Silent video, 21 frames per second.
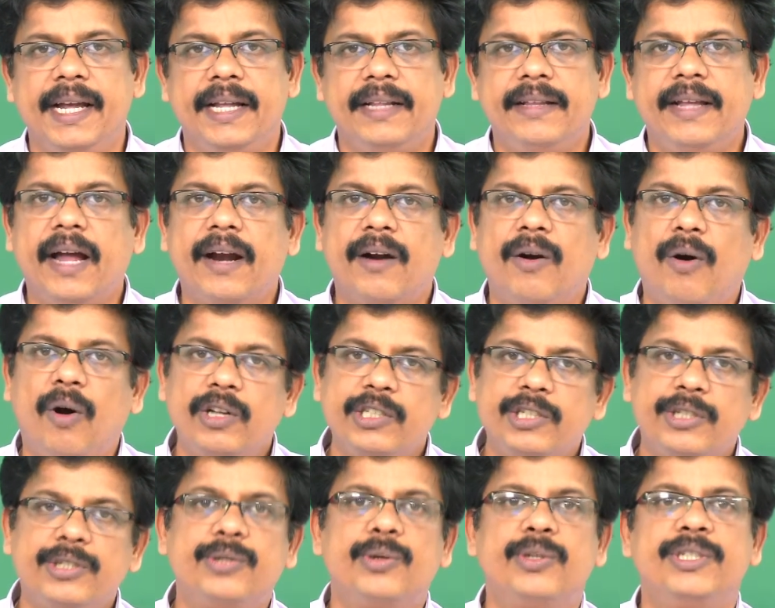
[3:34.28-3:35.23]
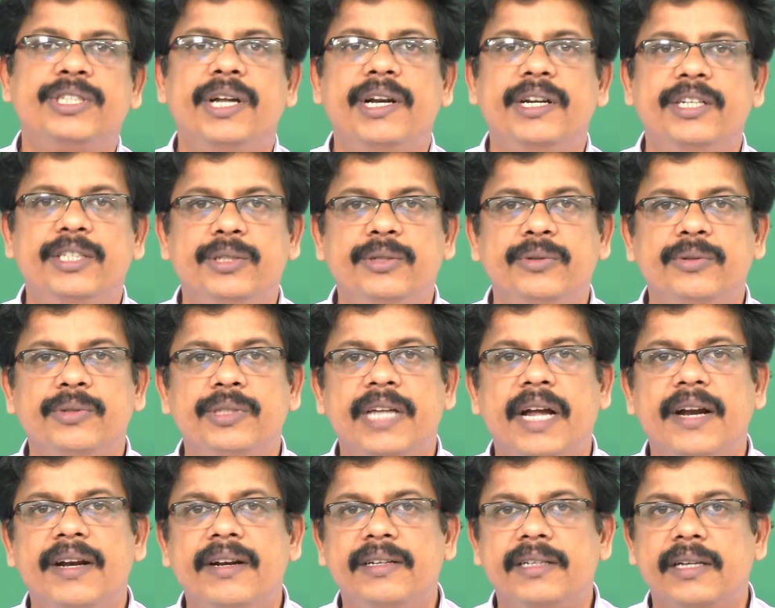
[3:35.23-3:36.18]
They are also social issues,
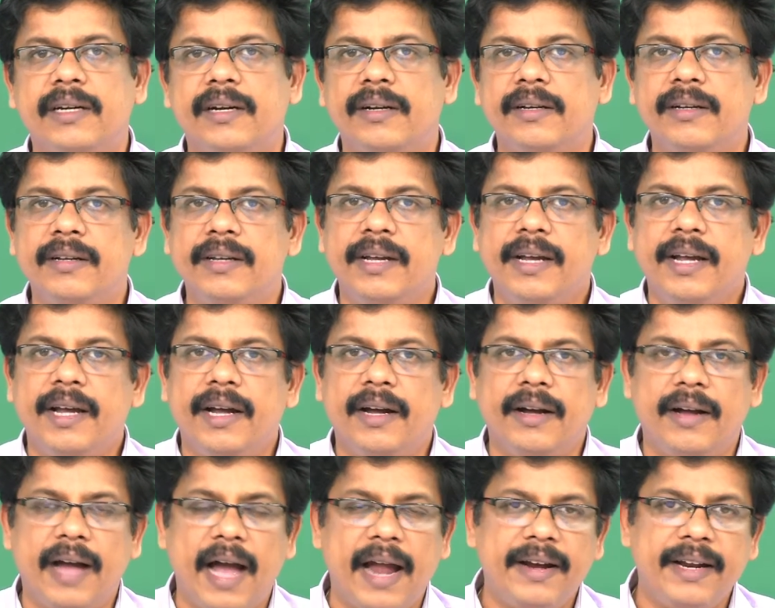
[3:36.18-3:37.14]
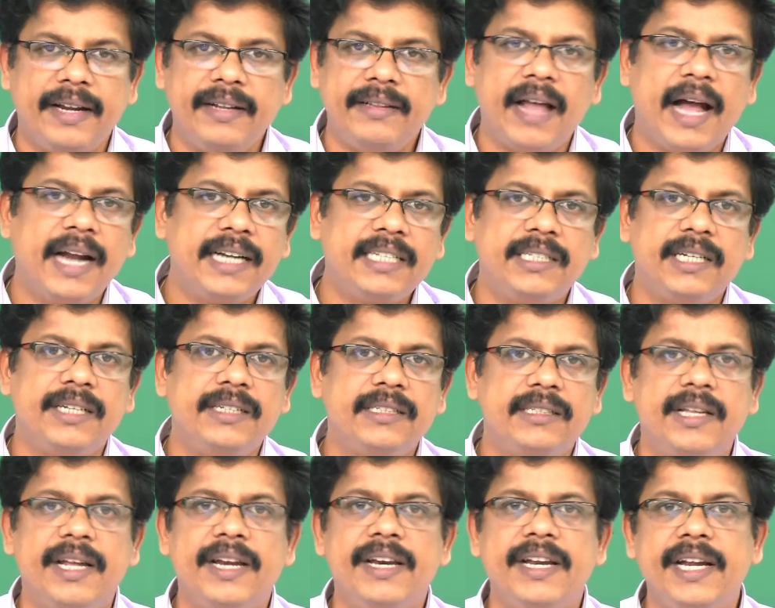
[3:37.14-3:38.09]
and in that
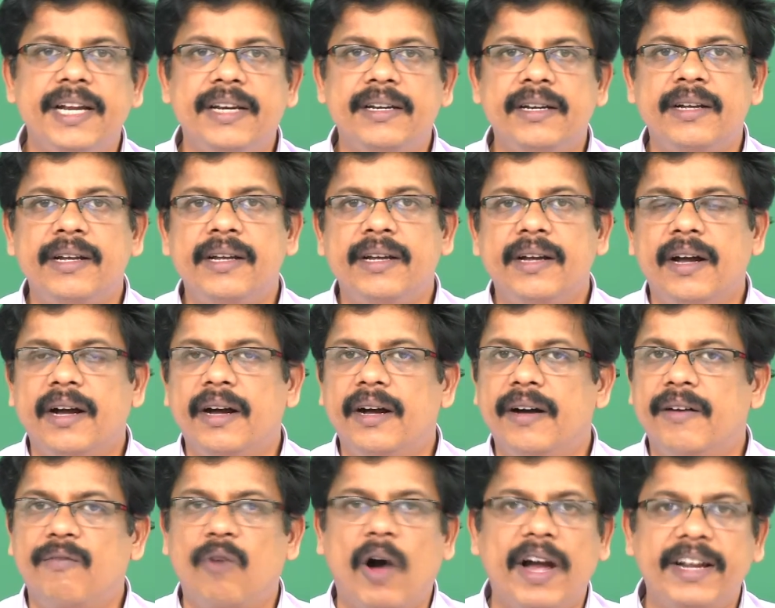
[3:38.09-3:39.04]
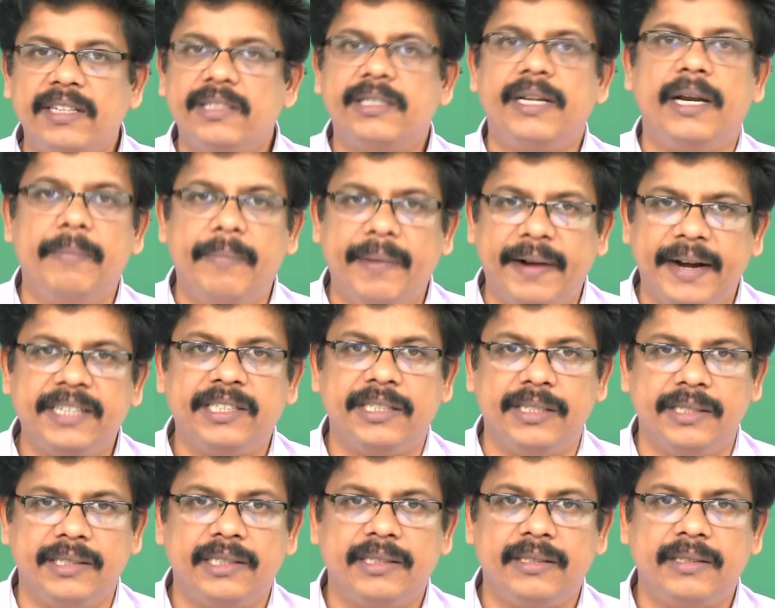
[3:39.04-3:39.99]
sense they need wider
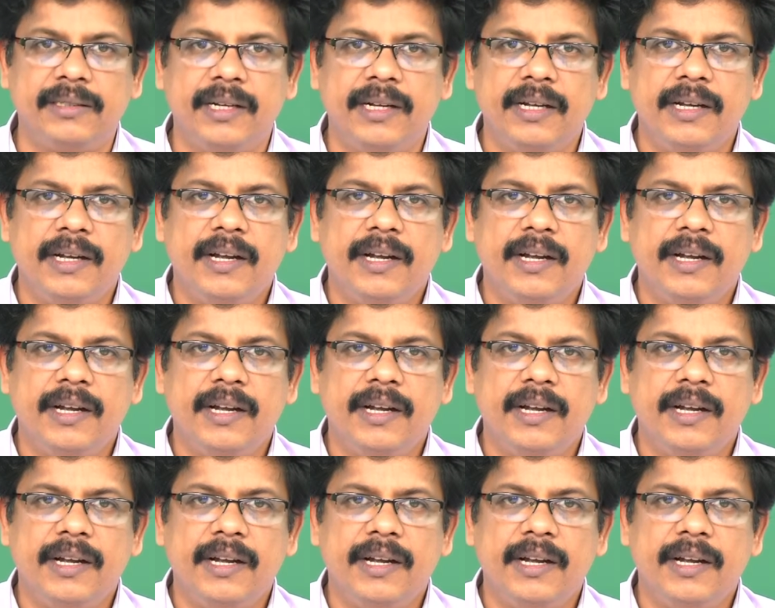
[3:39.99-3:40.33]
deliberations.